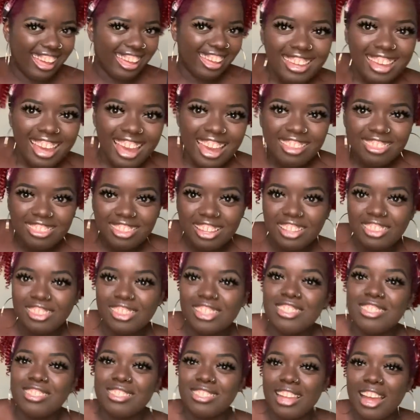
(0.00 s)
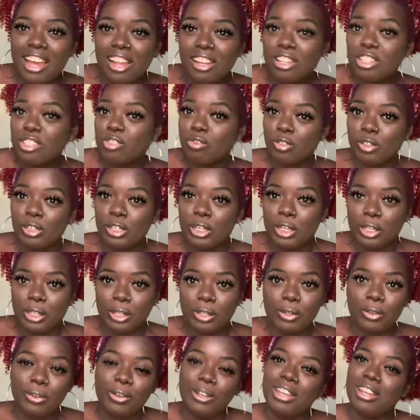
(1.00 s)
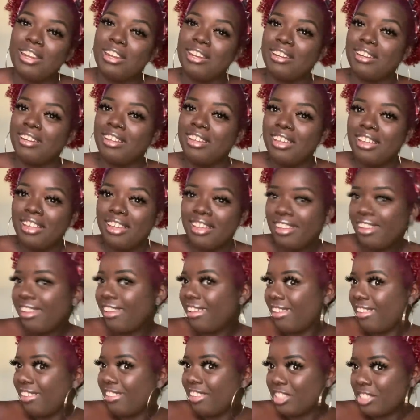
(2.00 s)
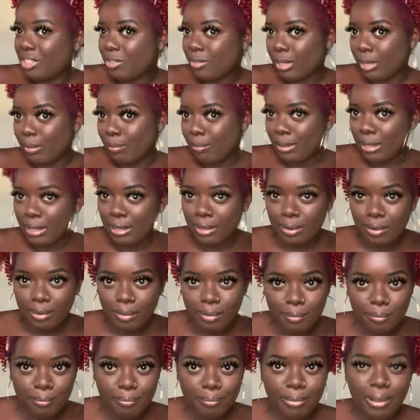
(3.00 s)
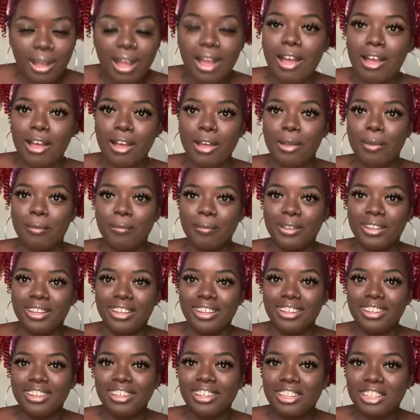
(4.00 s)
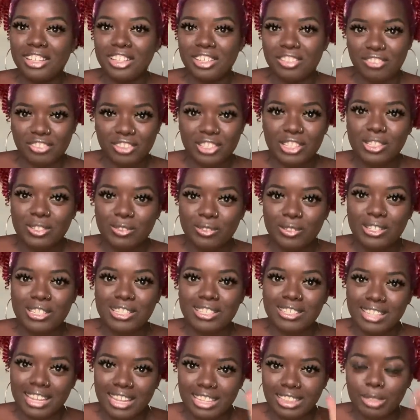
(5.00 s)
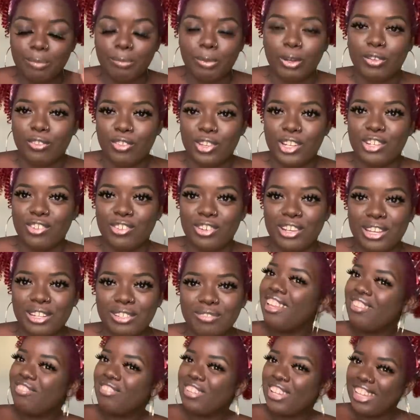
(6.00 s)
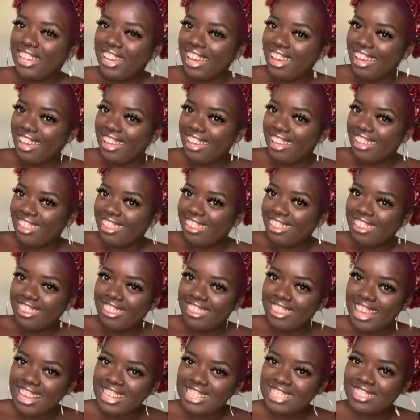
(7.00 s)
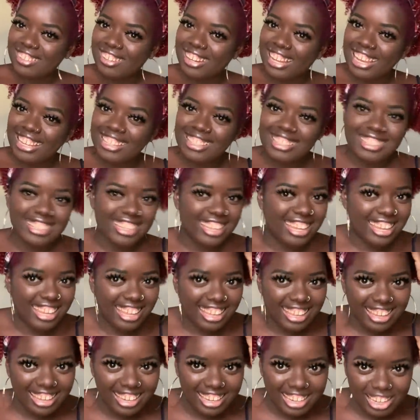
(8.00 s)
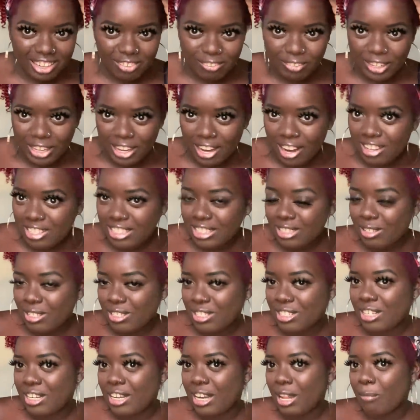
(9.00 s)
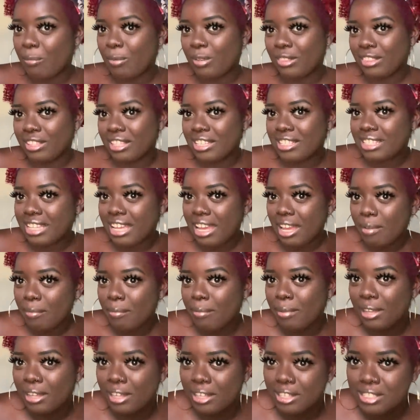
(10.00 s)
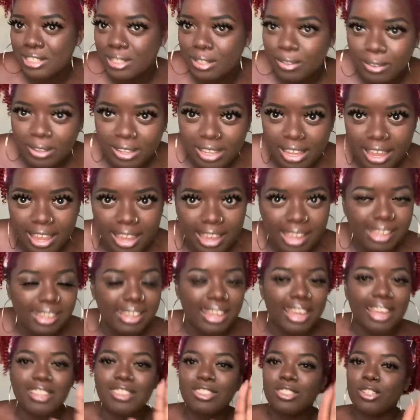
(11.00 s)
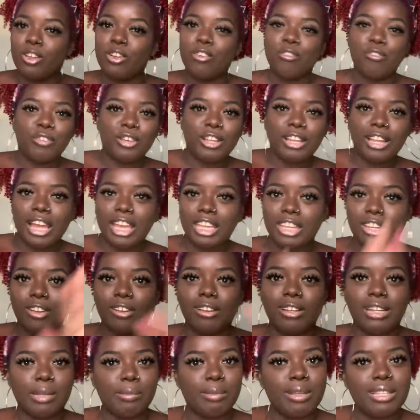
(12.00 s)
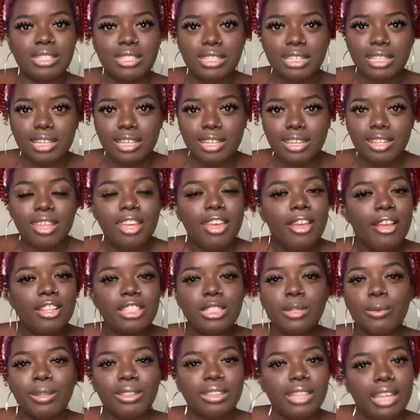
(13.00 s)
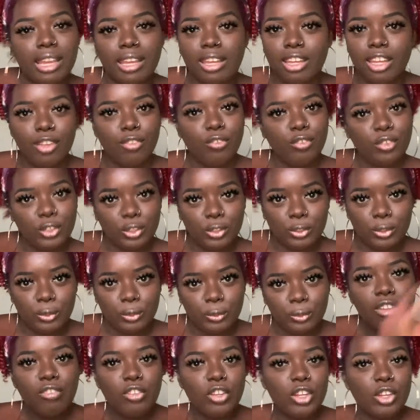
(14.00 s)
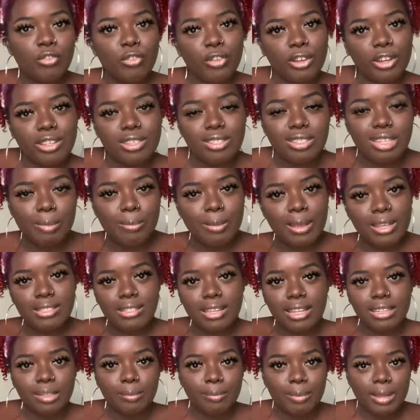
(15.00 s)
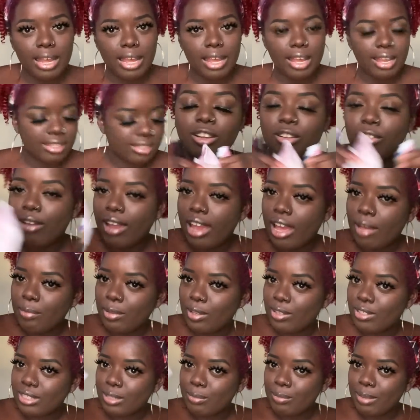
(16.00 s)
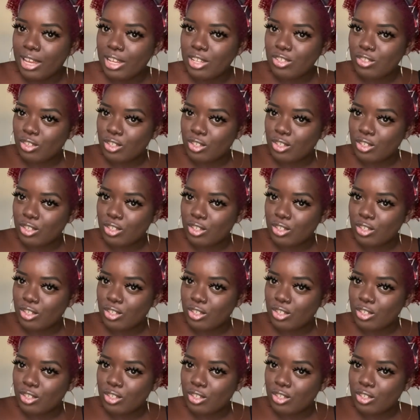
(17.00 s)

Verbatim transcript: I think this style is really cute and this would have been bomb if this was like the perfect red. But yeah, that's what I did. We are switching it up with these headbands, okay? Like, don't feel like you're limited to what they give you. Feel free to step outside the box, grab you some extra